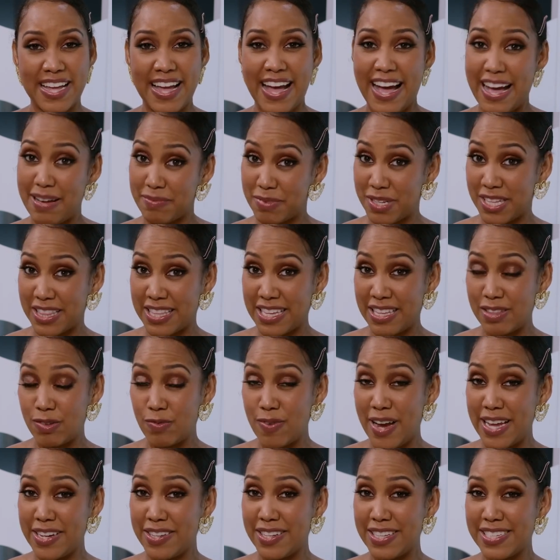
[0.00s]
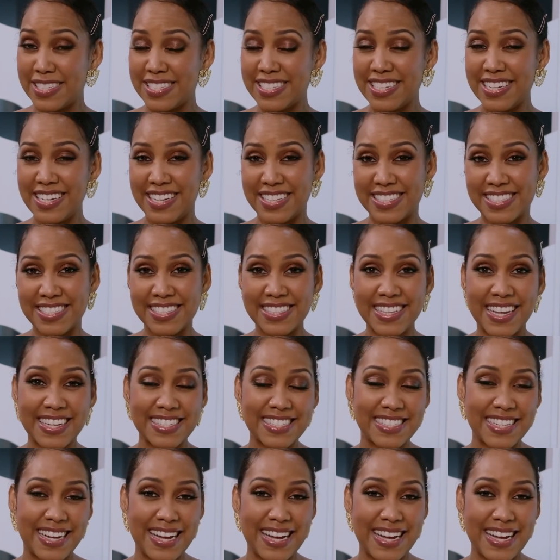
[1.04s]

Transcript: I'm Kalila Reynolds. Until next